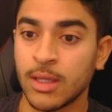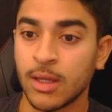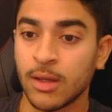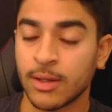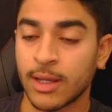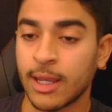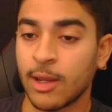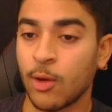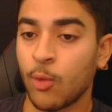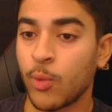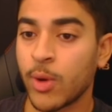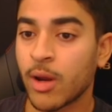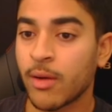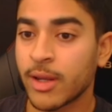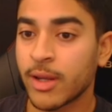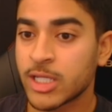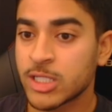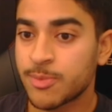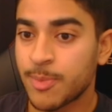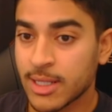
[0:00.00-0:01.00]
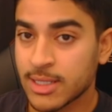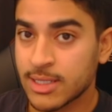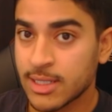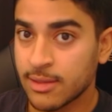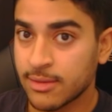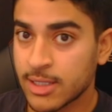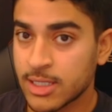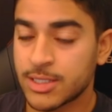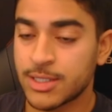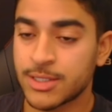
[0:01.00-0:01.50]
Okay. We are
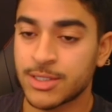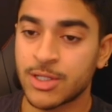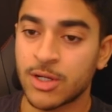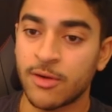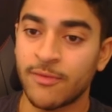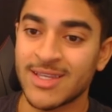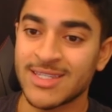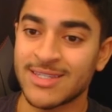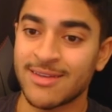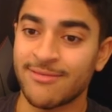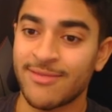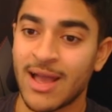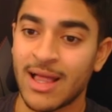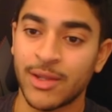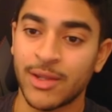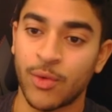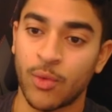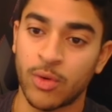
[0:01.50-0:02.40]
expecting this to serve as a valid